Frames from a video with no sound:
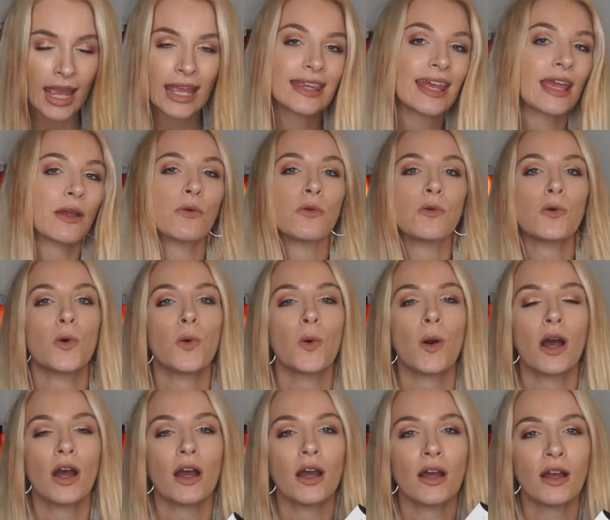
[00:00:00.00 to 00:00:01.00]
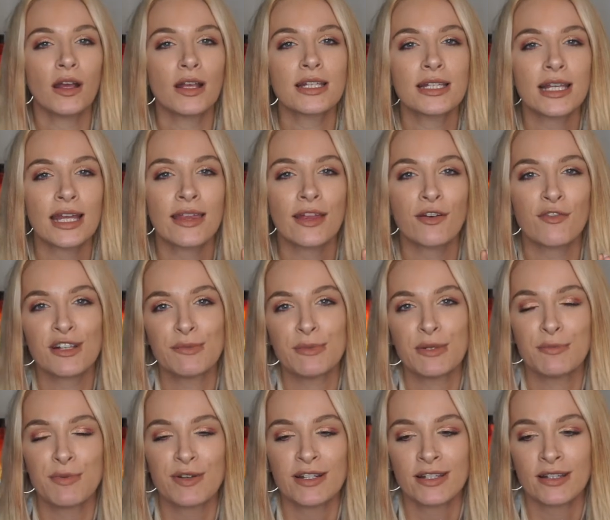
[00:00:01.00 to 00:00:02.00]
they will see their Christmas
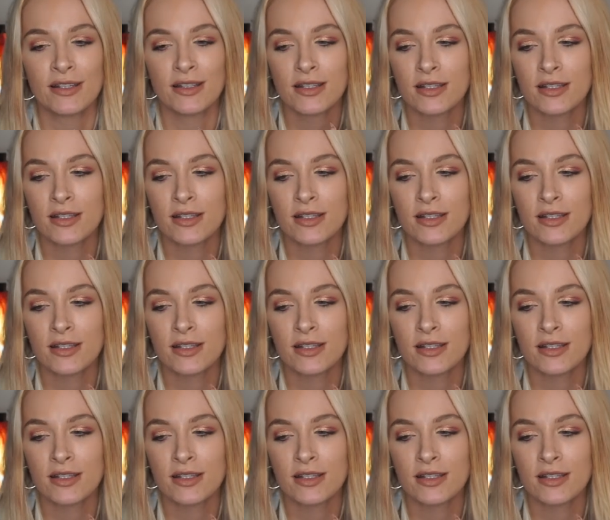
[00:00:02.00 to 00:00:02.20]
present.